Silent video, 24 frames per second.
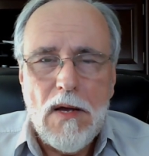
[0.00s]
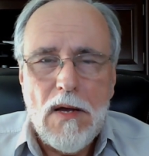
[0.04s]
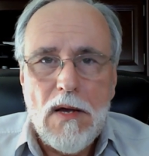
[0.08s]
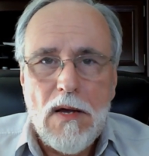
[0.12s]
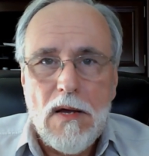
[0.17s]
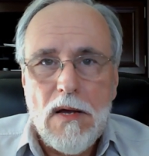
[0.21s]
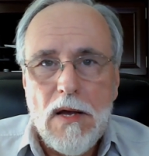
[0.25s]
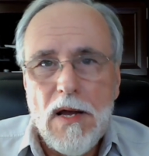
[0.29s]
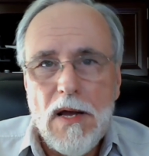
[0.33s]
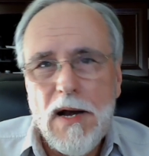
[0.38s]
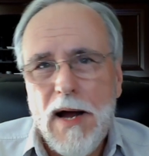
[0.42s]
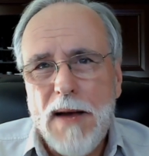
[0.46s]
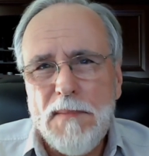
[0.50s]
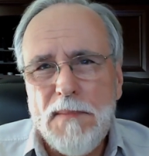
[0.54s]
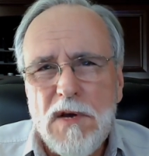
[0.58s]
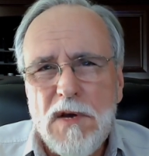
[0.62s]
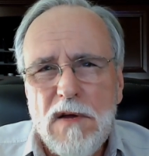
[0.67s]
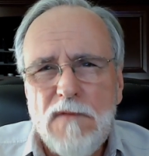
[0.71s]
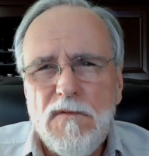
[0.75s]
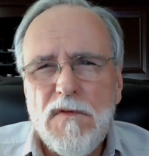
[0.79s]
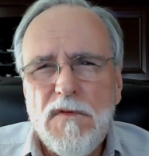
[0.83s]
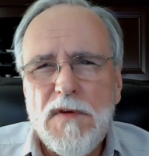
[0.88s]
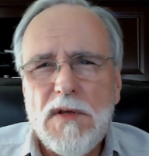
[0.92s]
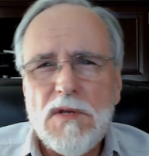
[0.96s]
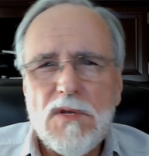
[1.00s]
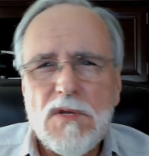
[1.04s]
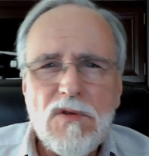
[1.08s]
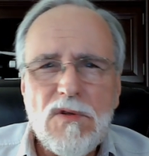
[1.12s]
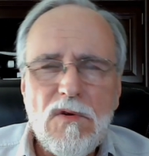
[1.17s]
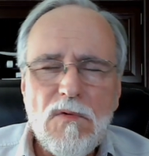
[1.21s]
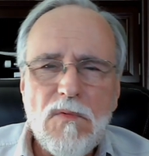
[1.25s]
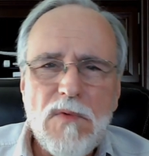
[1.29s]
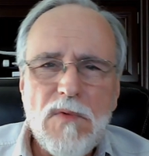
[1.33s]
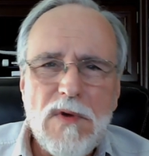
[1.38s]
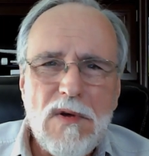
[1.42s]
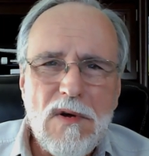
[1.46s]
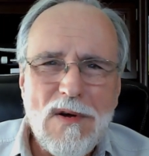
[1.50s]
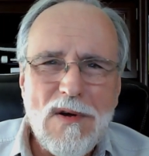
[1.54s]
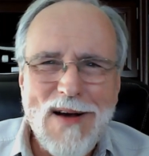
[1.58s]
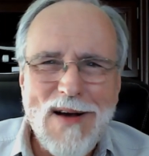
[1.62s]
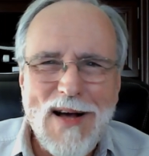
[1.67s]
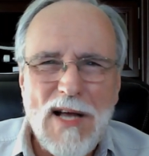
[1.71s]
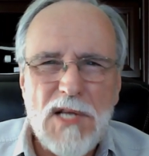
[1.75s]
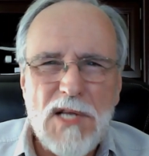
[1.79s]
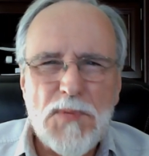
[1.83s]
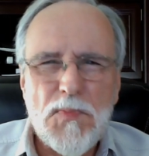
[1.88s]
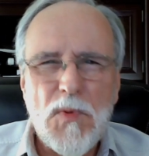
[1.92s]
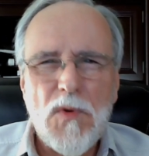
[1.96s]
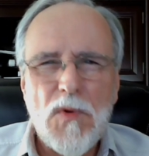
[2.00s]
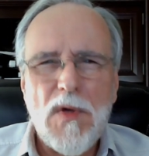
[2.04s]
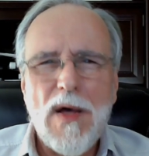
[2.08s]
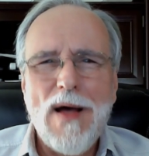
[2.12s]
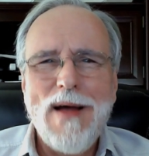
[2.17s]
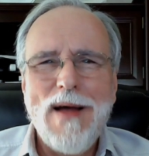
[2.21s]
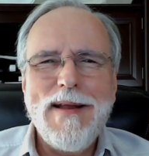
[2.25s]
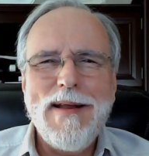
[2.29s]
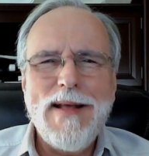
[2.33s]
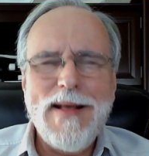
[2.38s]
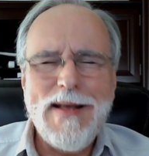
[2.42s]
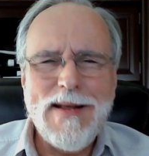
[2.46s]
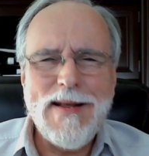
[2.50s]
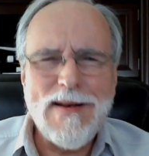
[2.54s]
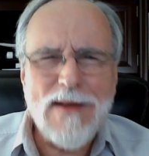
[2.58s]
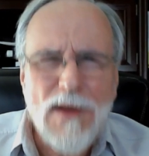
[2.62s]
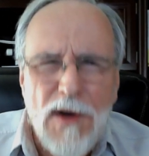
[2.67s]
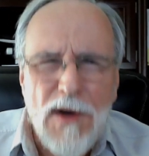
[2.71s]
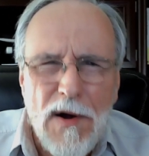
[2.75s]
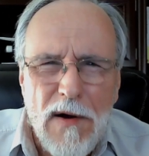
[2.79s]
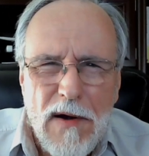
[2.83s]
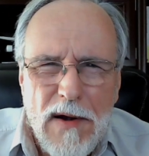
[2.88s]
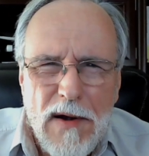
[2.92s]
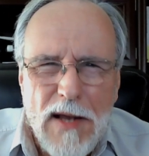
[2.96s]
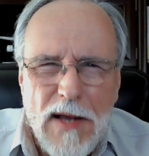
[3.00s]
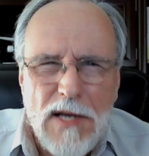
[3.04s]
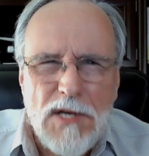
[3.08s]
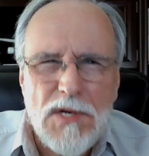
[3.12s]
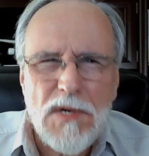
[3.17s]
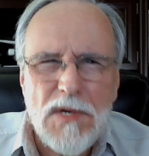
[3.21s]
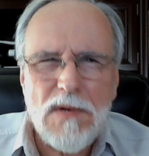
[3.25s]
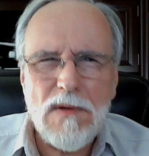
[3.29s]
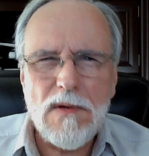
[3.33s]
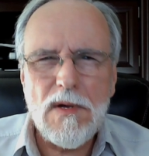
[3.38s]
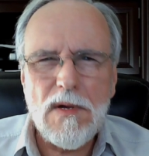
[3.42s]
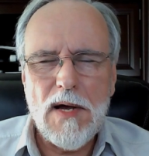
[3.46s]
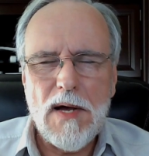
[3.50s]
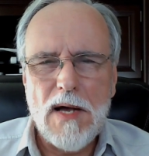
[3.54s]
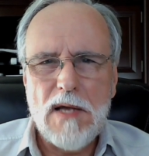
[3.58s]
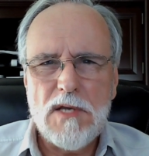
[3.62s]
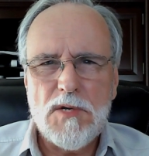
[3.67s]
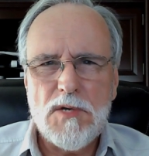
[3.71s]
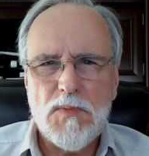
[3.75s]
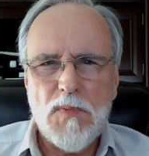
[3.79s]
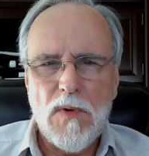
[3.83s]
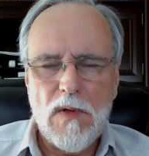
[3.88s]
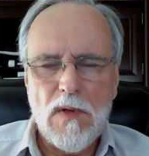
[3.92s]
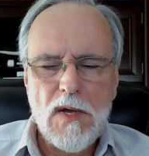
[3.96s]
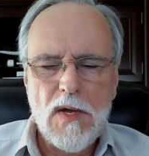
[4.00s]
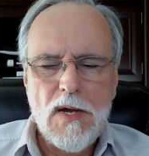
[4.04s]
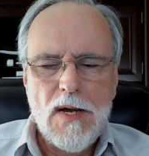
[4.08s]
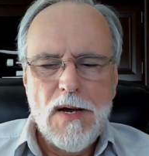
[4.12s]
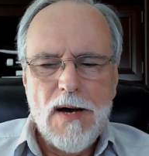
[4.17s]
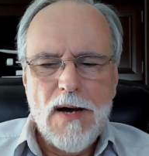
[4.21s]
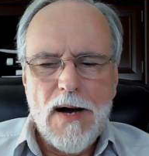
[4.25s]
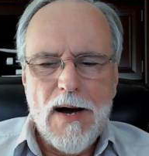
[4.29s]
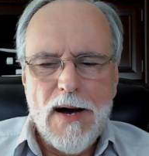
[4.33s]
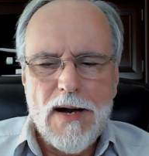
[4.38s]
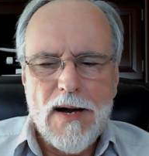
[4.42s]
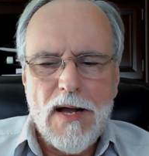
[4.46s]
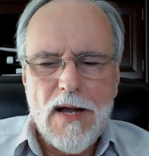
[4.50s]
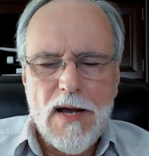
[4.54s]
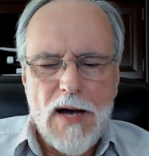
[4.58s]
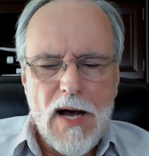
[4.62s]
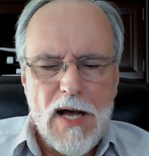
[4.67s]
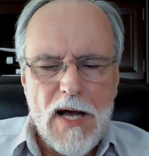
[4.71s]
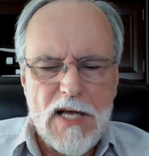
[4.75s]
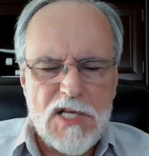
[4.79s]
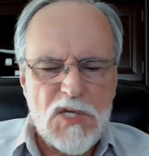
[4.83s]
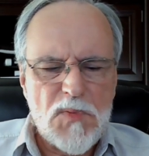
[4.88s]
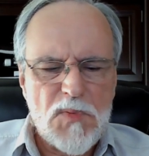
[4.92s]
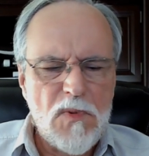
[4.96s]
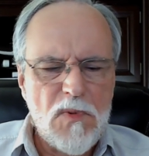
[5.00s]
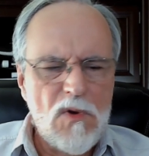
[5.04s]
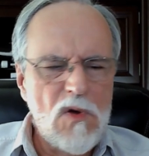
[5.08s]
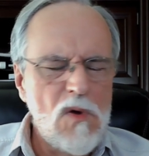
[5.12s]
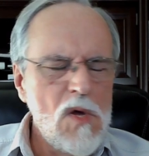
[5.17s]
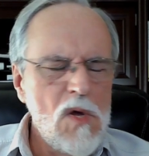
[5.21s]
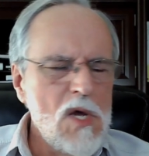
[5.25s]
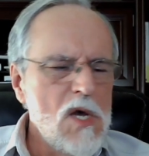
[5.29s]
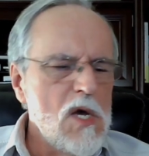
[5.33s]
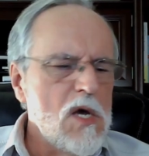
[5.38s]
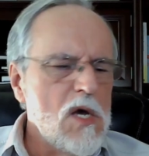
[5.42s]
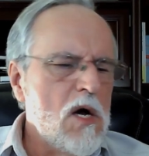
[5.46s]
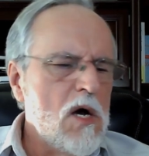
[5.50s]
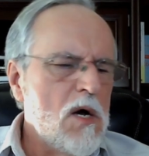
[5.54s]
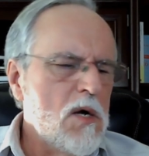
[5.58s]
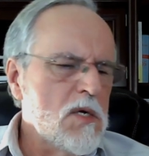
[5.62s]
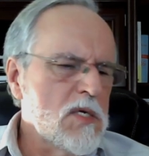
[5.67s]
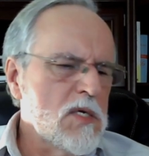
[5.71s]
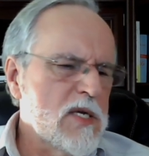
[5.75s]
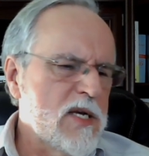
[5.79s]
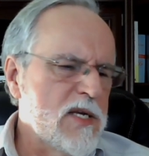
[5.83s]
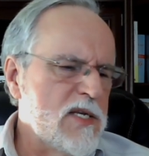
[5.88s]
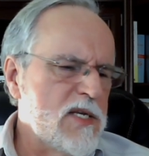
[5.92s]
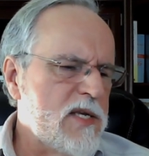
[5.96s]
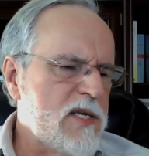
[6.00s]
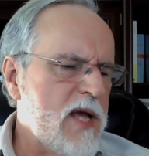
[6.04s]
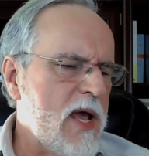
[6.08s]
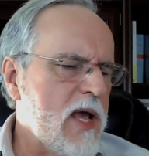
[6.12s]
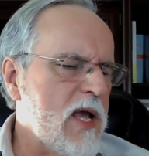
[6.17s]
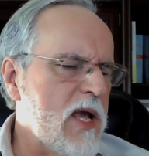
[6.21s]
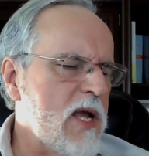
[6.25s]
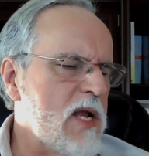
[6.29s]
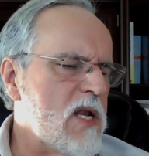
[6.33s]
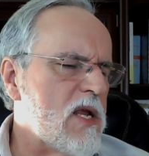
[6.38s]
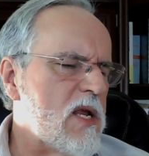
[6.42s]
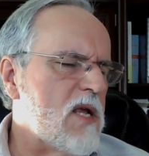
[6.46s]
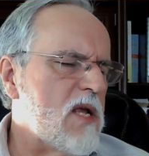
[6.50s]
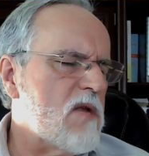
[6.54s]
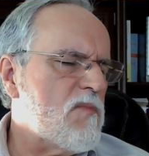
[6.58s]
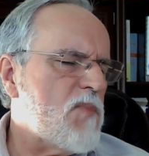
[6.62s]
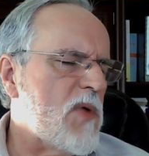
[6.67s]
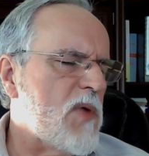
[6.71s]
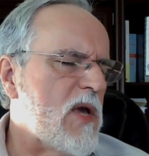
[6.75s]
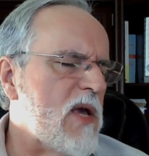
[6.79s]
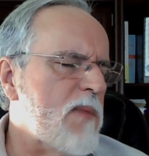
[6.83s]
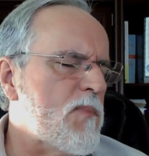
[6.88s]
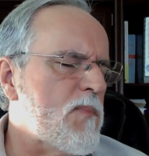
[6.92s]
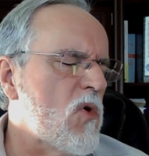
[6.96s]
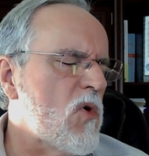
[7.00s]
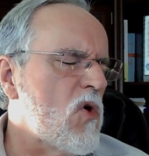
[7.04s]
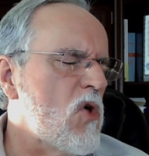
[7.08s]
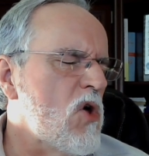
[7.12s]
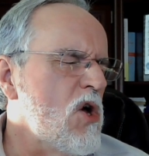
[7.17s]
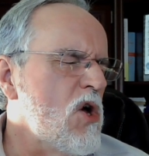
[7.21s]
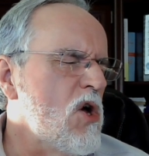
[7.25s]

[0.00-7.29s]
And I'm convinced the real gospel, an incarnational gospel, a gospel contained in people